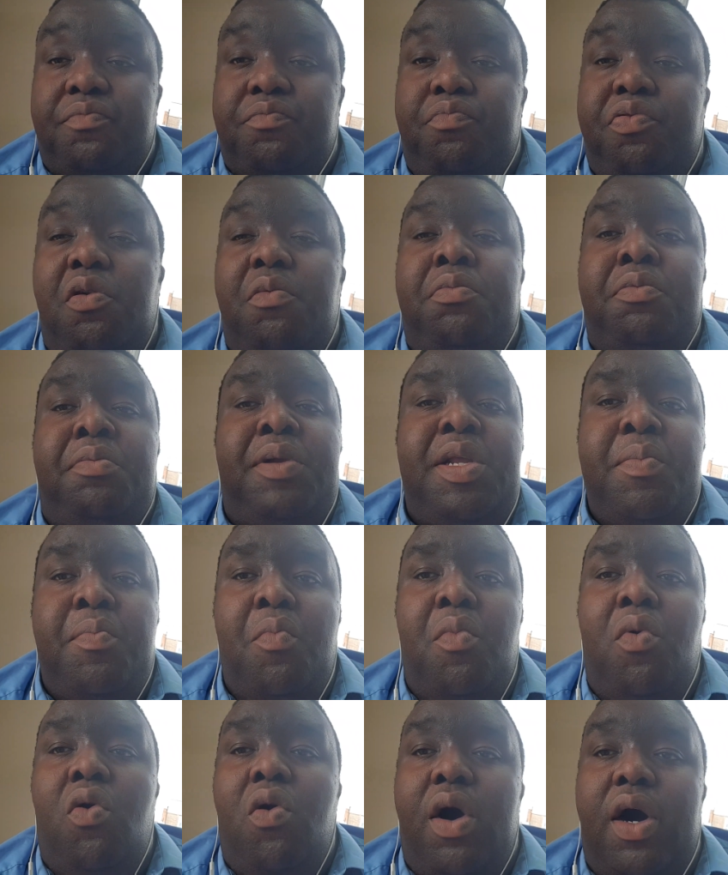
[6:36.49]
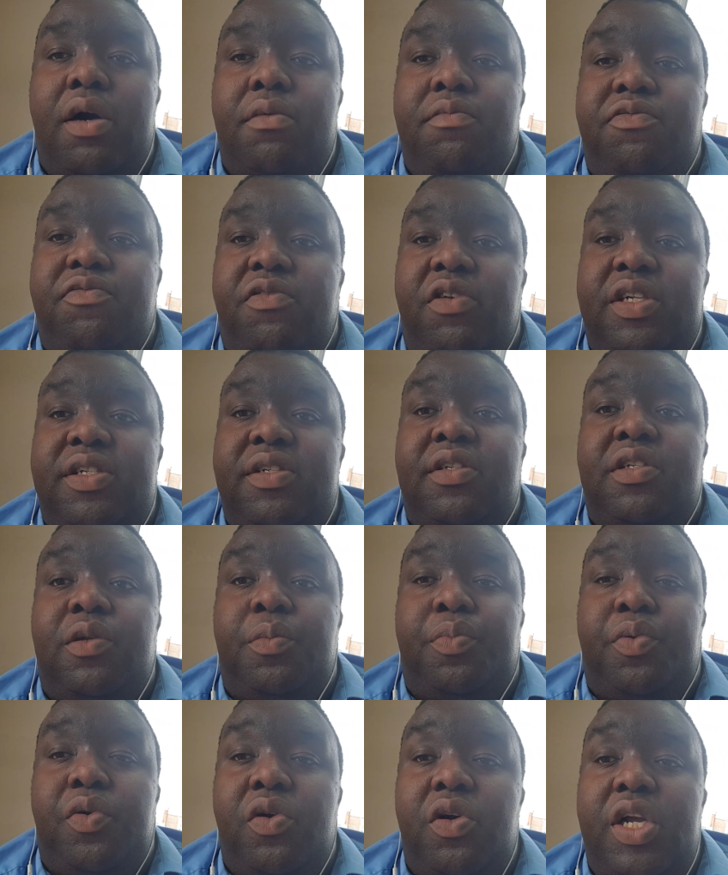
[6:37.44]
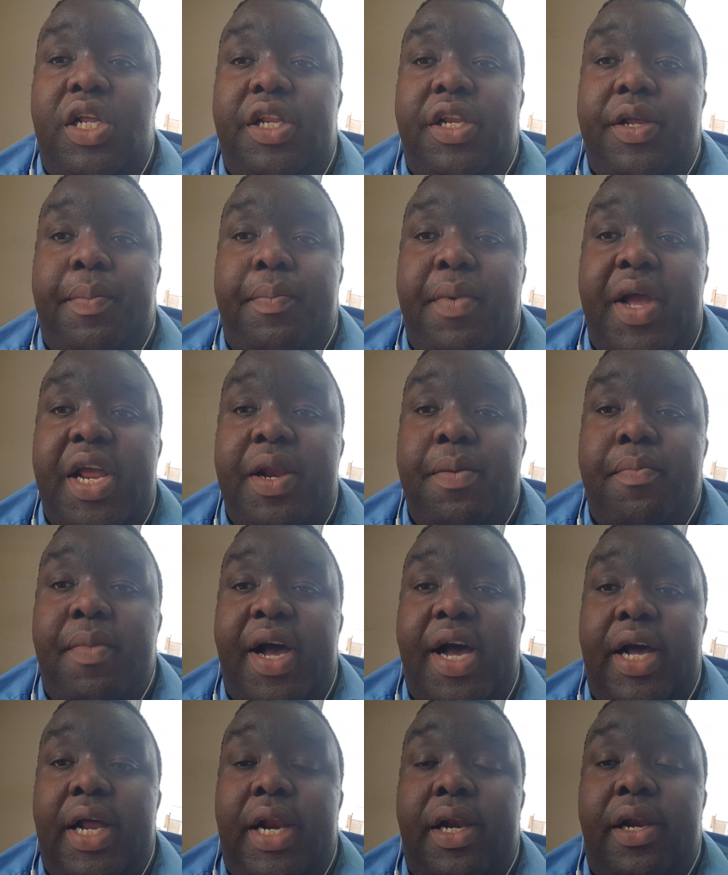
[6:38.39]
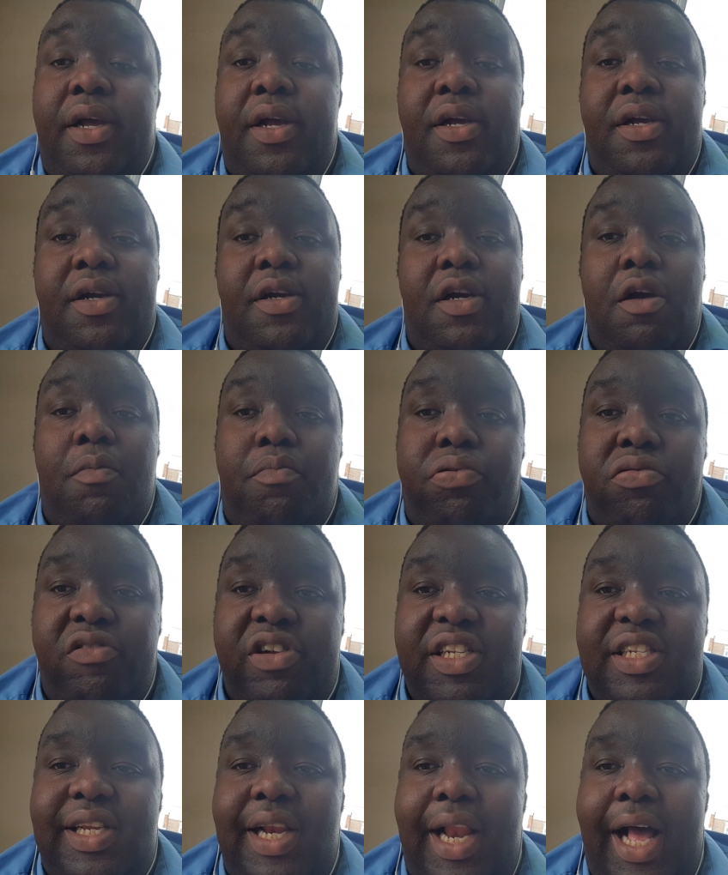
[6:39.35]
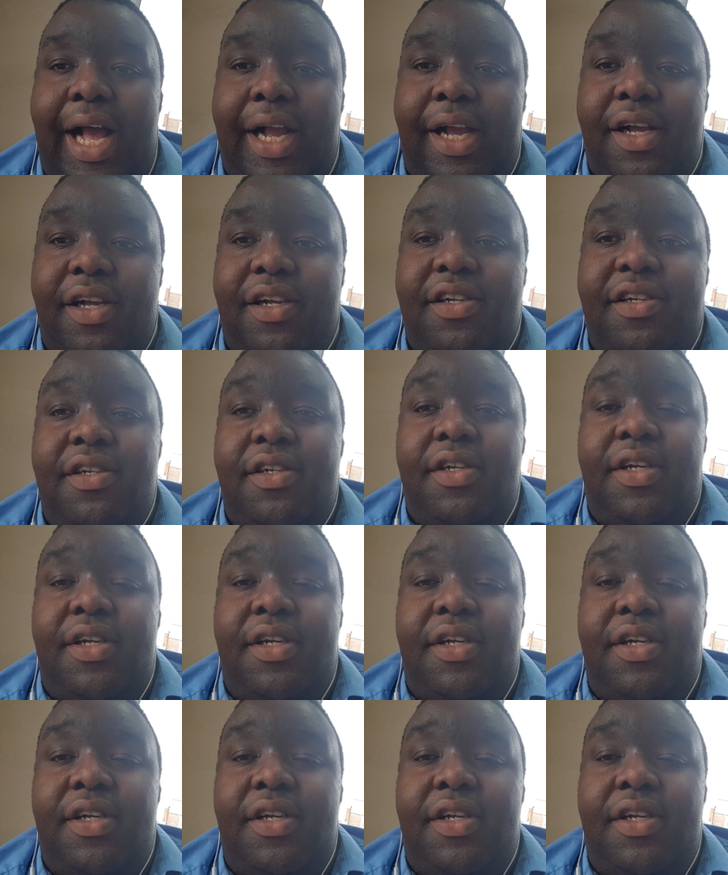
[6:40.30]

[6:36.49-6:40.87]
Probably more up front, supporting the main man, Prince Laka.